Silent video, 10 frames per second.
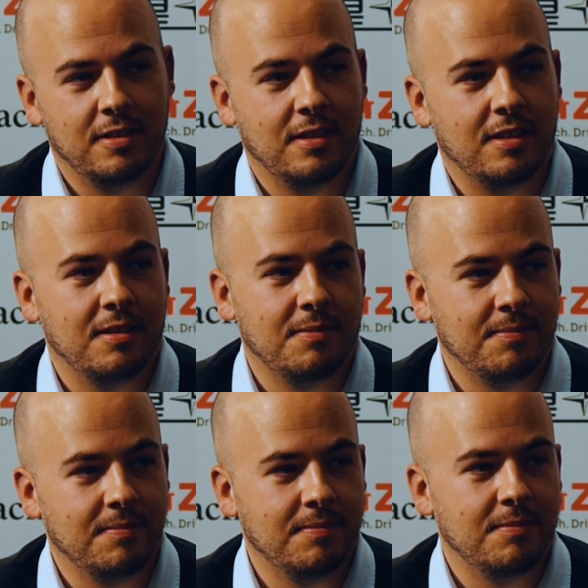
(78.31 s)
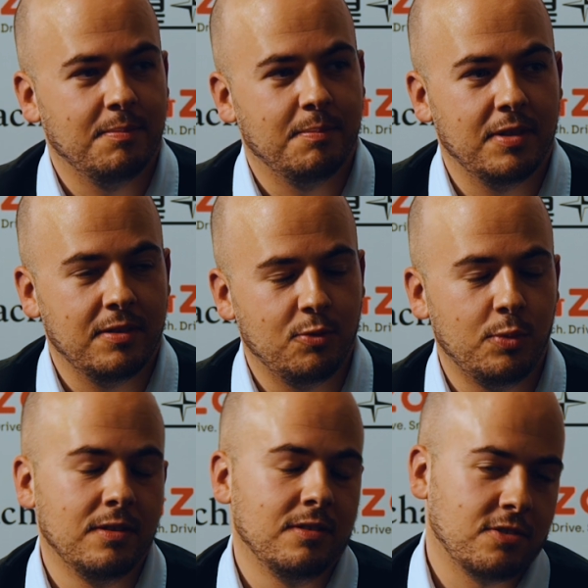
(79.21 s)
Um, but to
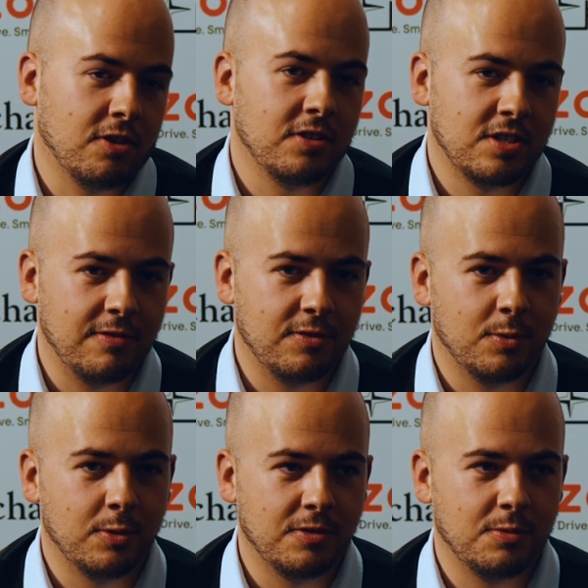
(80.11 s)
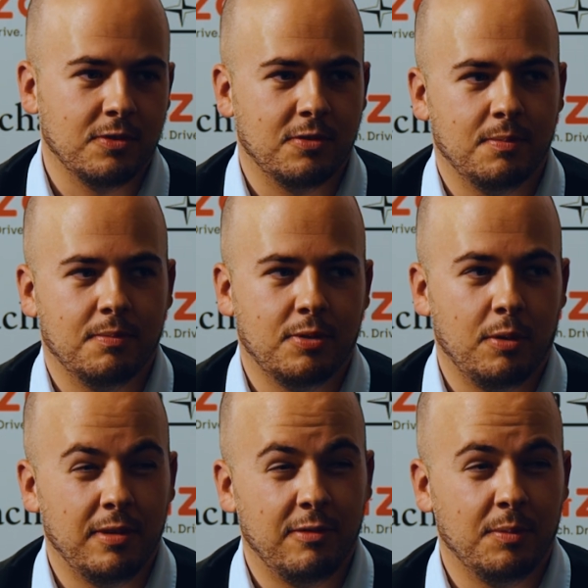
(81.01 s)
win Scottish afterwards was
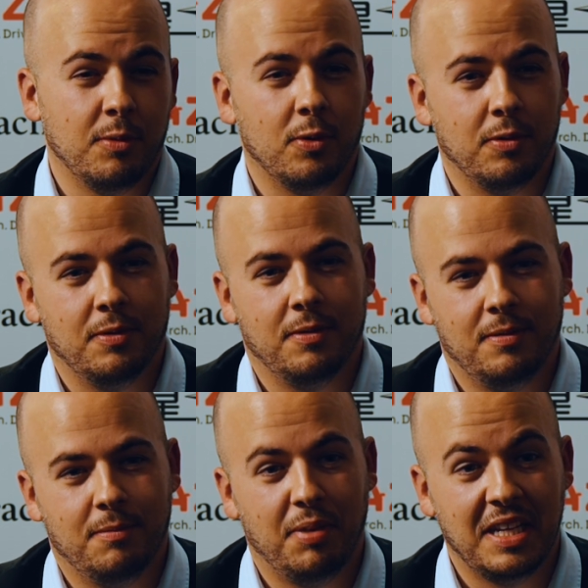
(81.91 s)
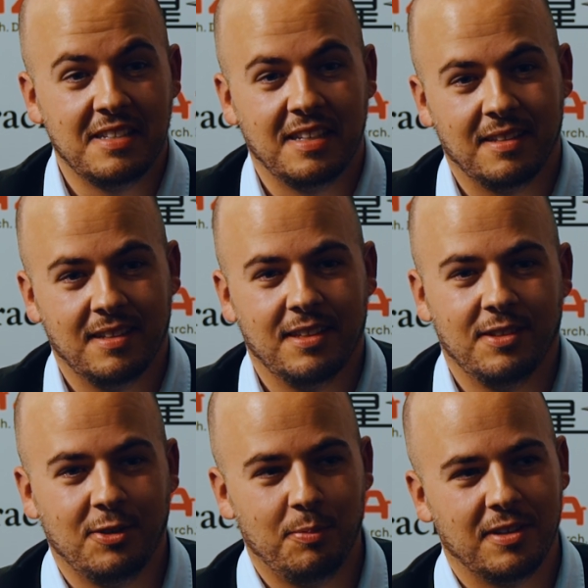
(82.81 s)
probably even more pleasing,
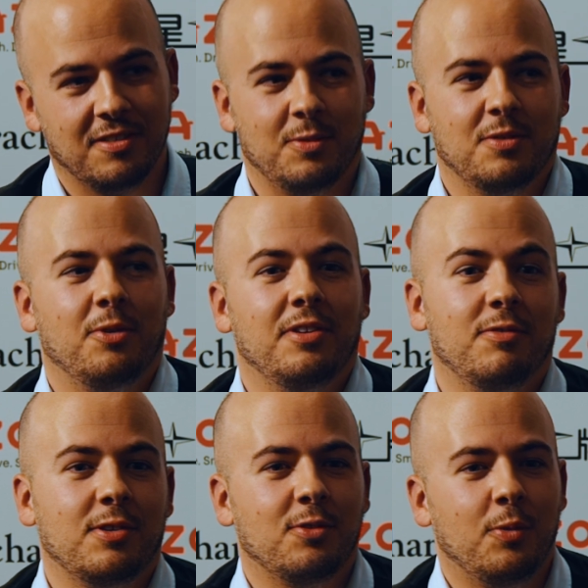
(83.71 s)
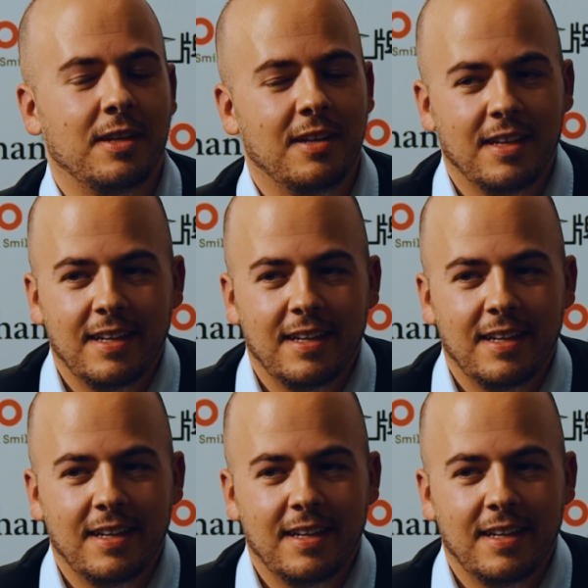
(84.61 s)
you know, because it was more difficult to win.